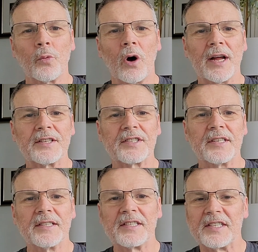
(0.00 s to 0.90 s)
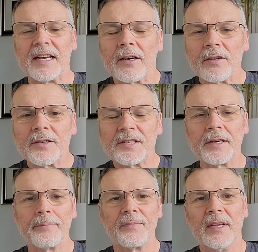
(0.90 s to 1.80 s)
wants seekers.
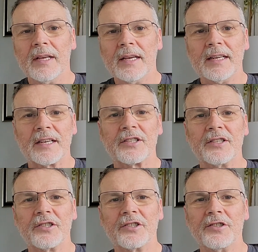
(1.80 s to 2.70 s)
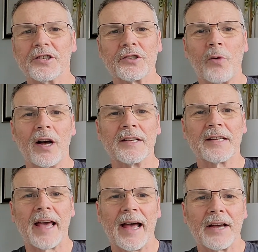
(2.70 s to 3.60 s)
He doesn't just want
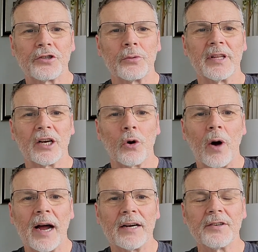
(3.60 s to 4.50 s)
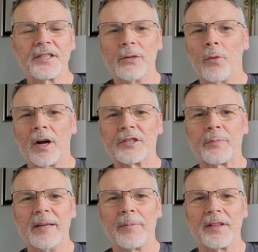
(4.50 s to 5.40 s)
casual inquirers. He wants
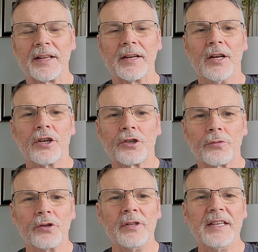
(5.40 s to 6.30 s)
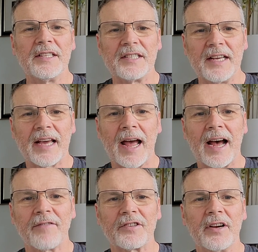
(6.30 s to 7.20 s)
people that truly seek
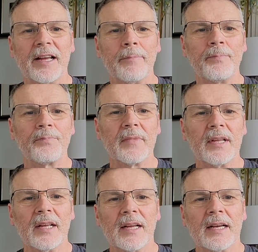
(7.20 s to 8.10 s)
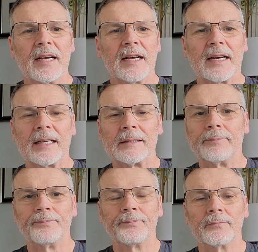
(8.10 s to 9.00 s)
after him.
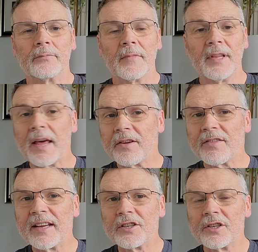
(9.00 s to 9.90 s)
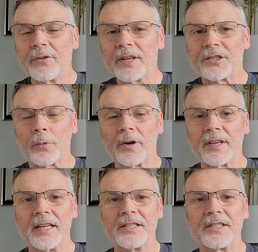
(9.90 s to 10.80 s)
The other thing too that's
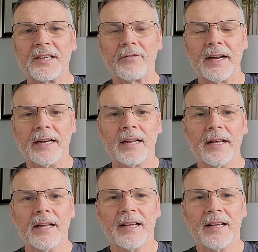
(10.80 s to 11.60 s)
worth considering